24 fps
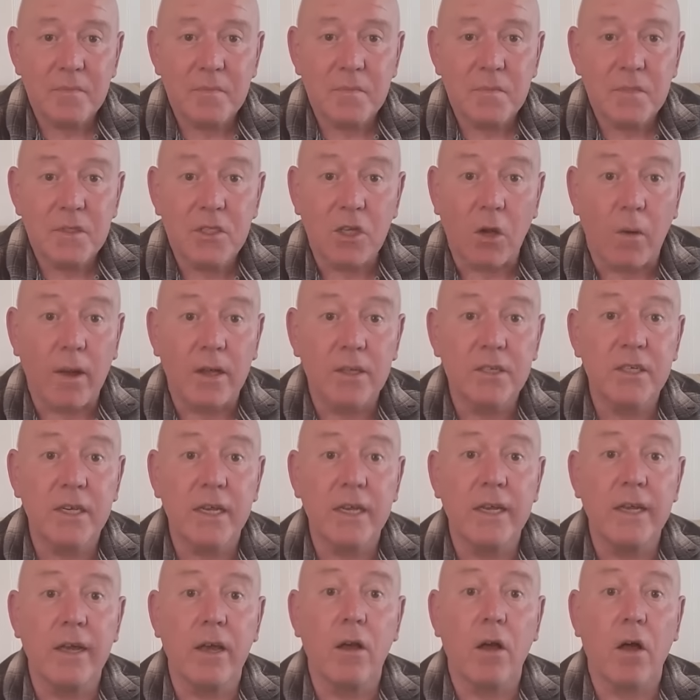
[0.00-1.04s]
So I'll see
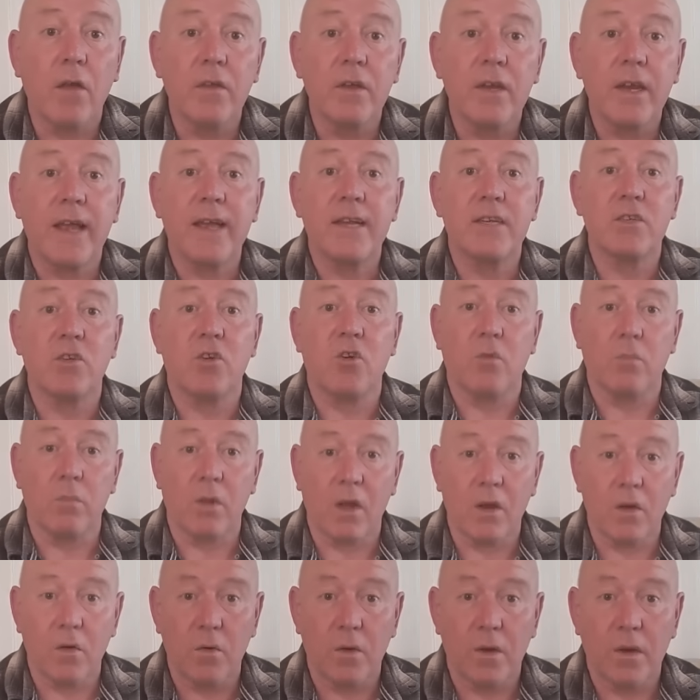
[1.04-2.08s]
you on the next
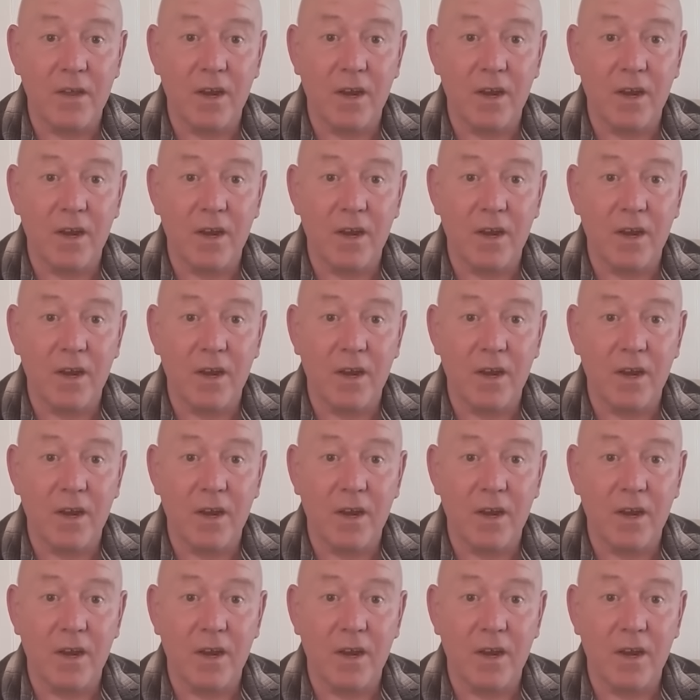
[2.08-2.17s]
upload,